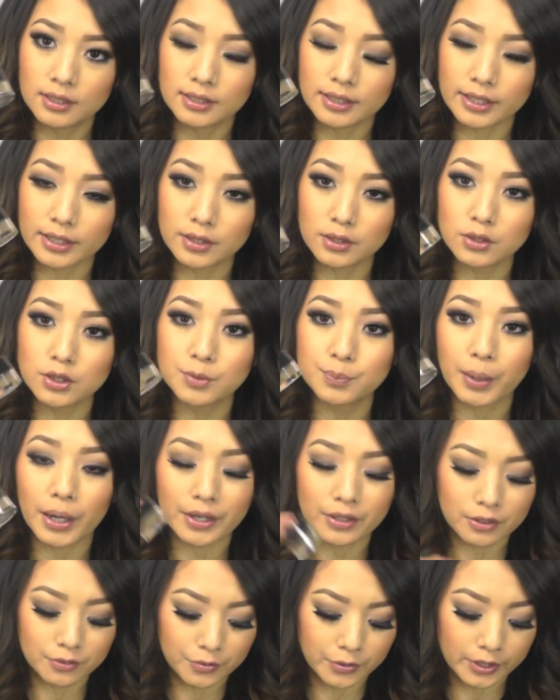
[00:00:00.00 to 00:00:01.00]
like loose
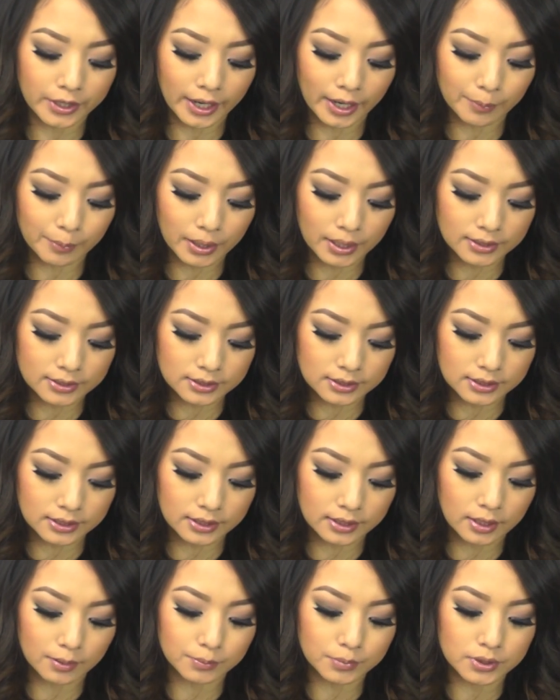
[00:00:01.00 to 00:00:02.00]
powder for your eyebrows, and then
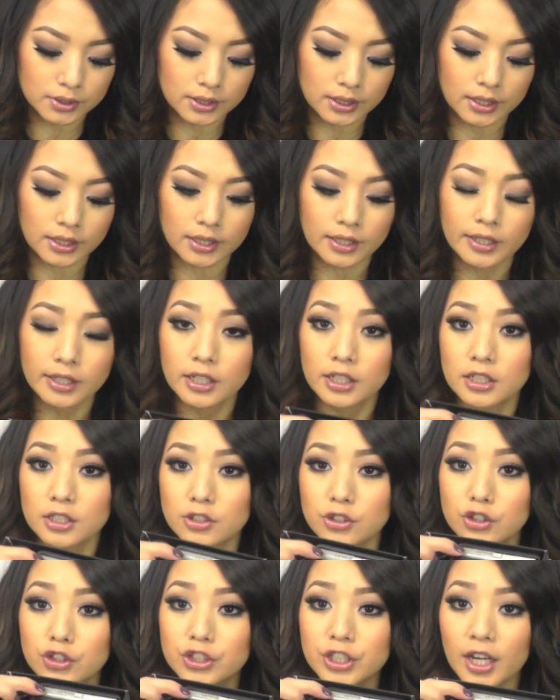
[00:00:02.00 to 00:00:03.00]
it comes with a
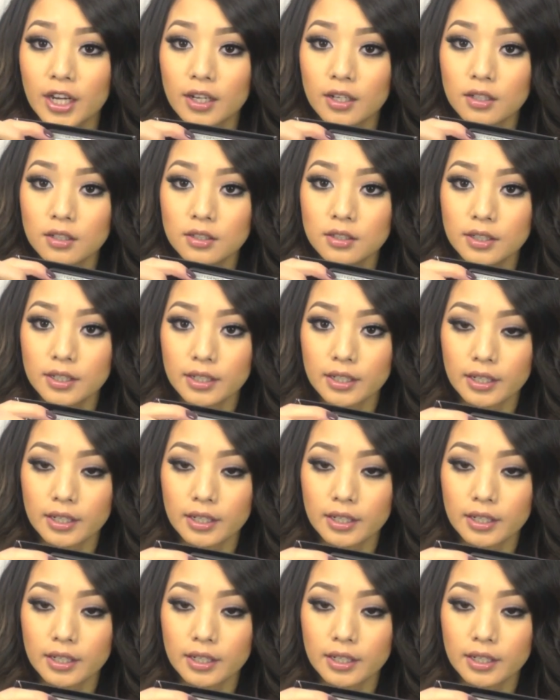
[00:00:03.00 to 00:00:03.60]
gel,